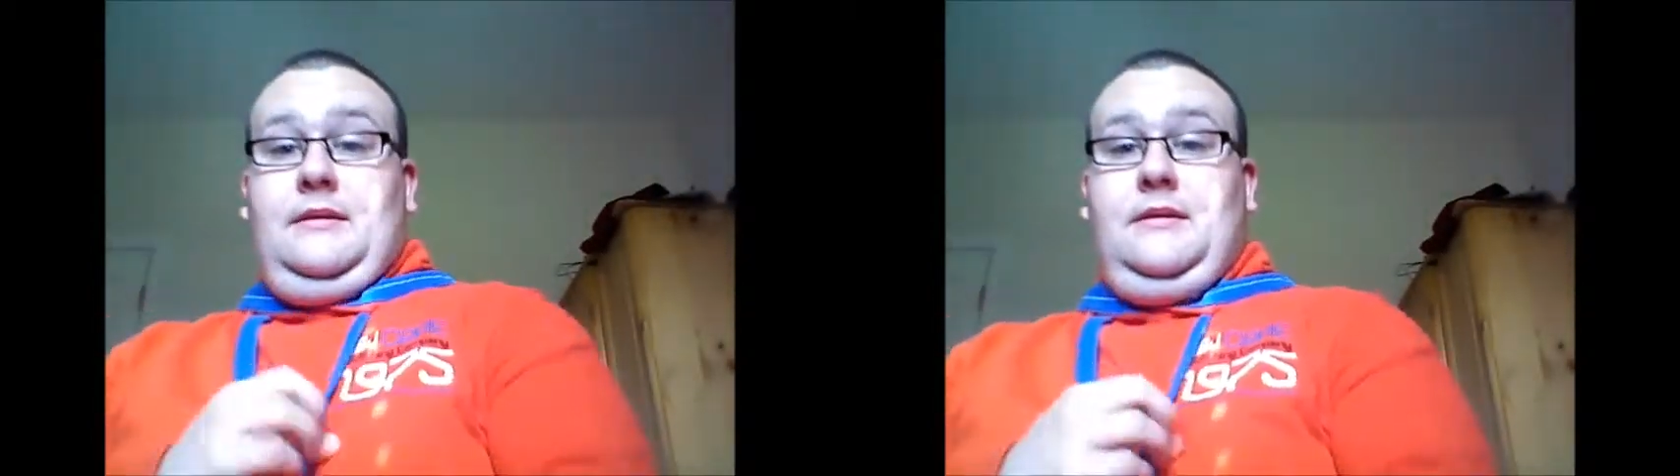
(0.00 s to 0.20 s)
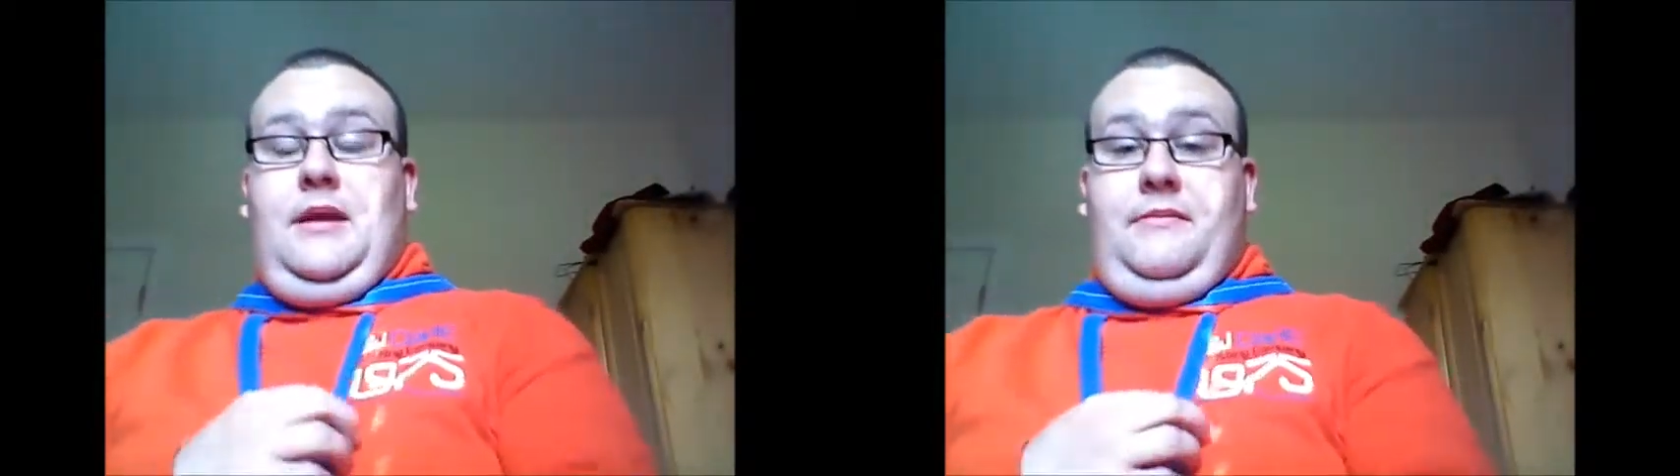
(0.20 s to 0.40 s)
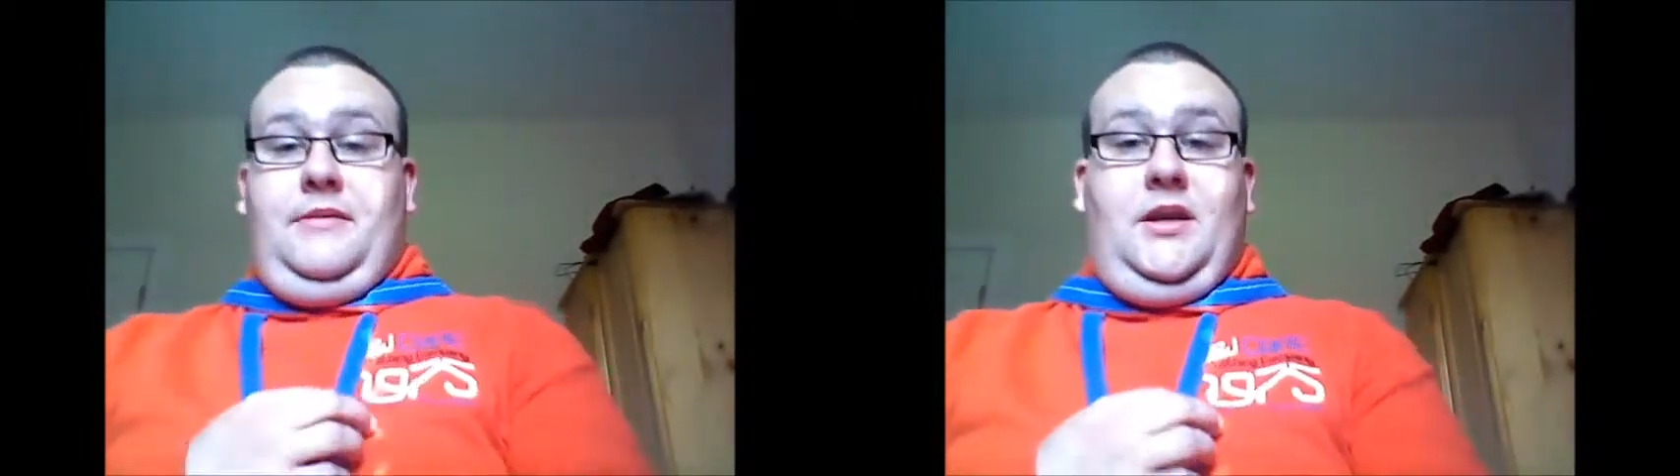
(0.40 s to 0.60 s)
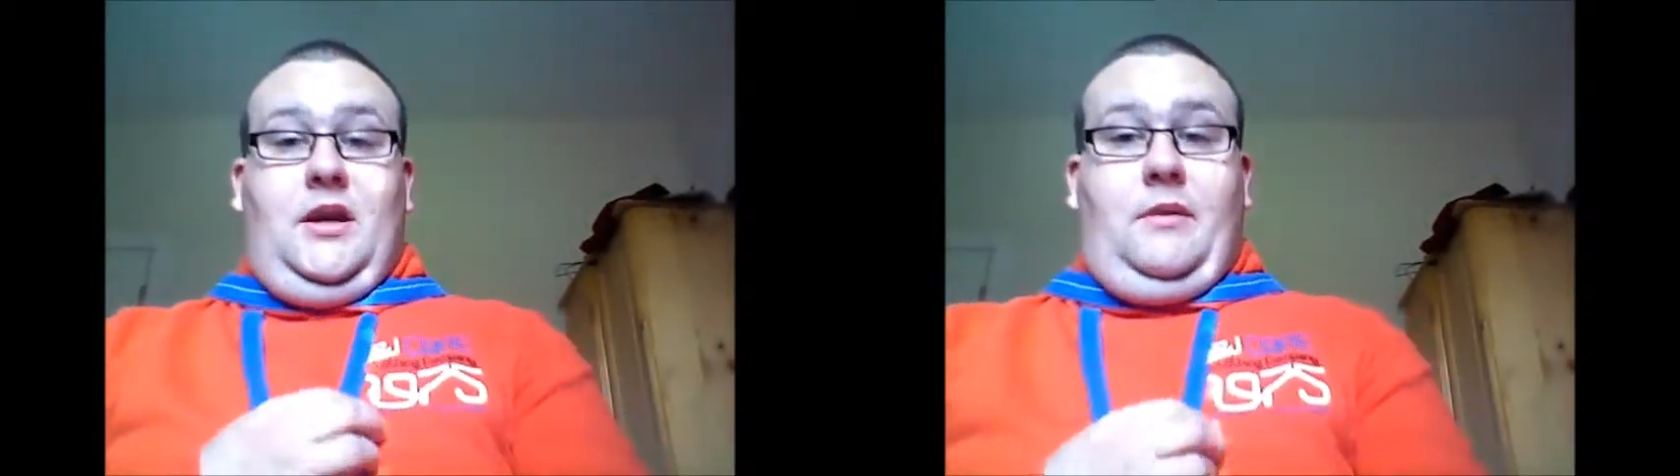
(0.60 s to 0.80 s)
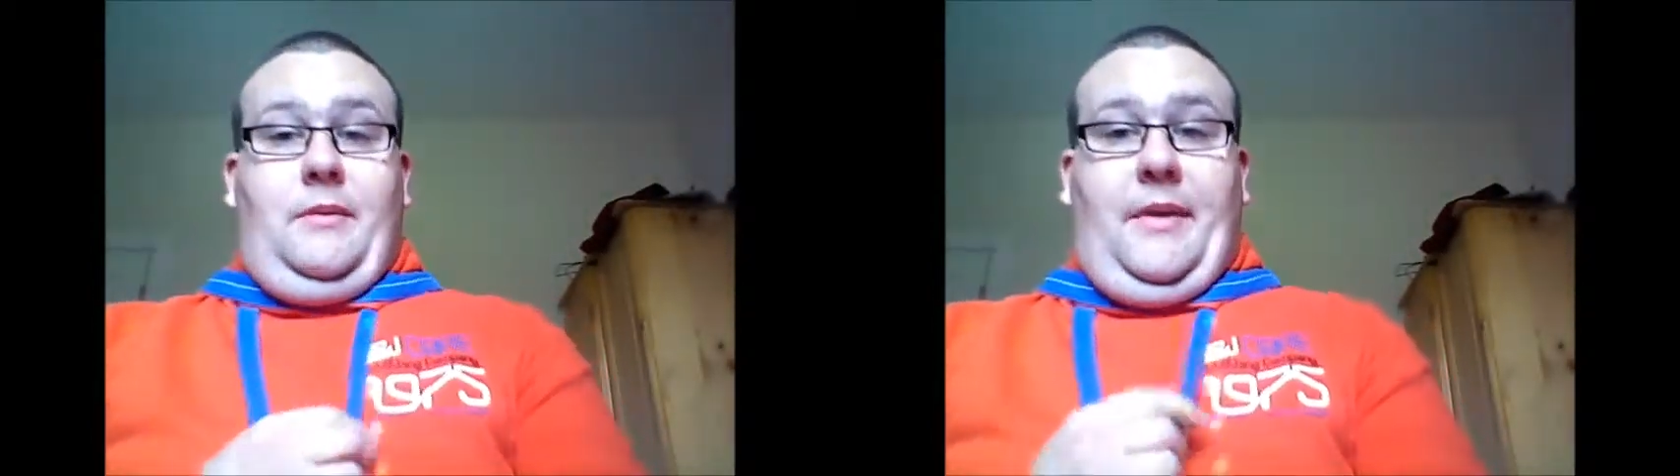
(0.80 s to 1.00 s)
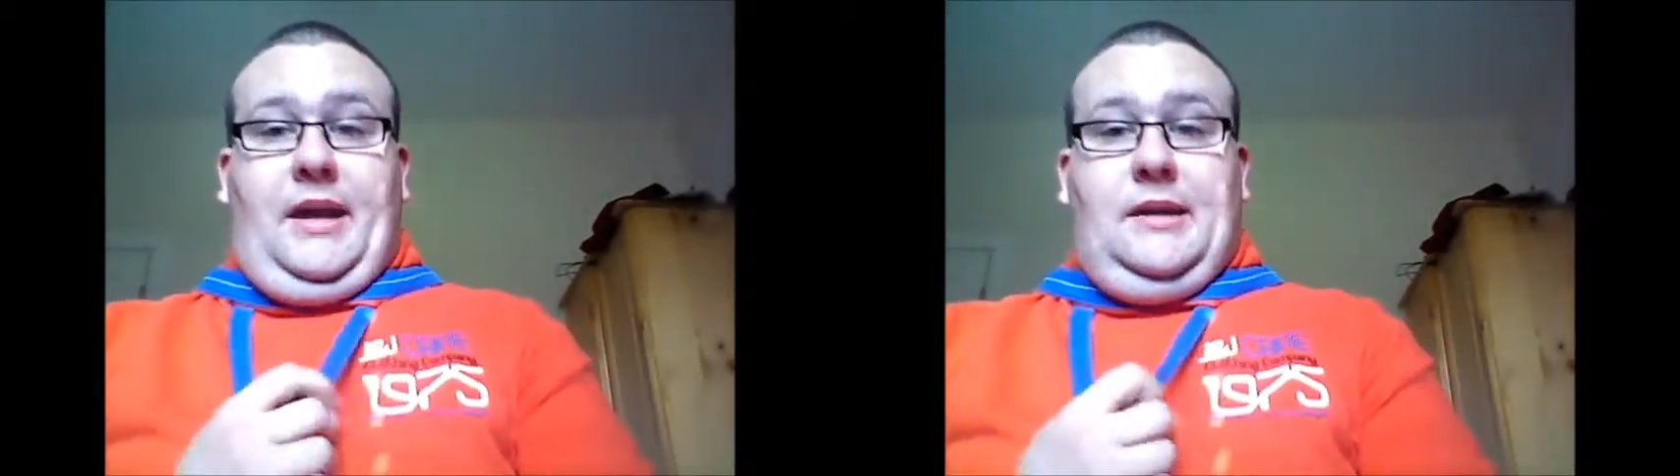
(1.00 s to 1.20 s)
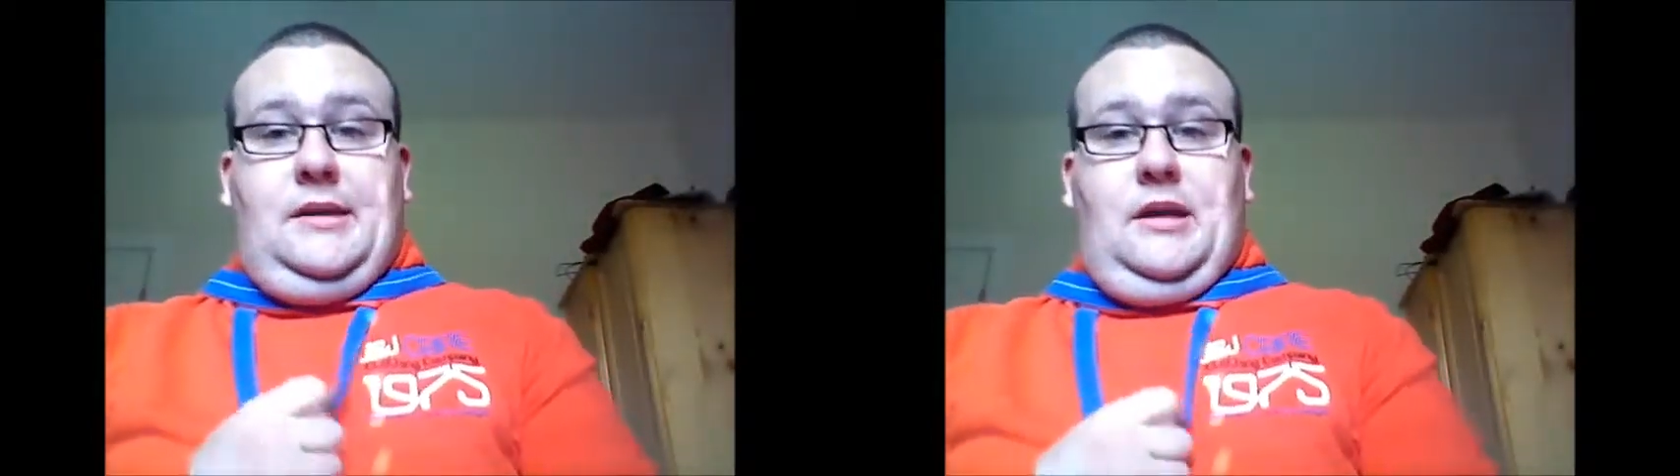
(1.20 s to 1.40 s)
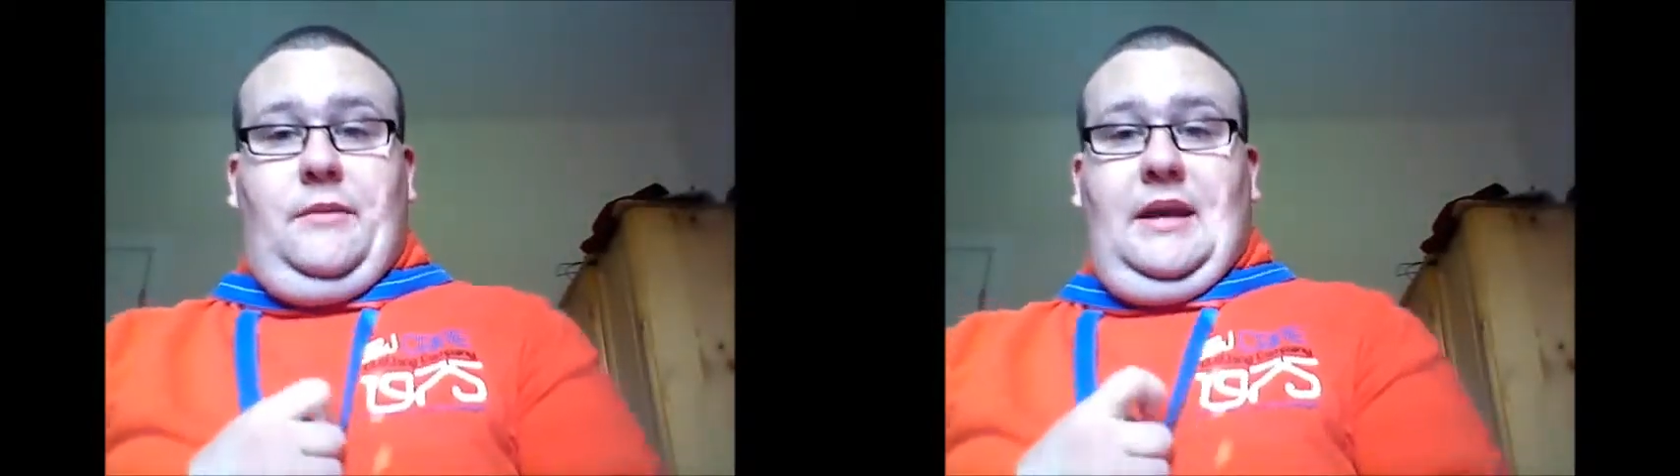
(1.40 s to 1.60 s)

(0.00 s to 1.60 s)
So yeah, so I'll be back in two